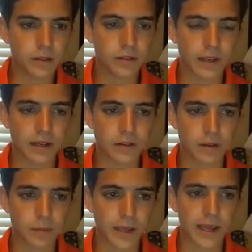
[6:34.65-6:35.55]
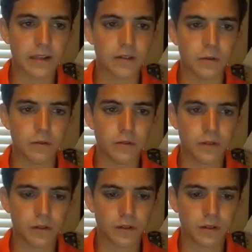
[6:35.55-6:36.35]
section of the Beatitudes,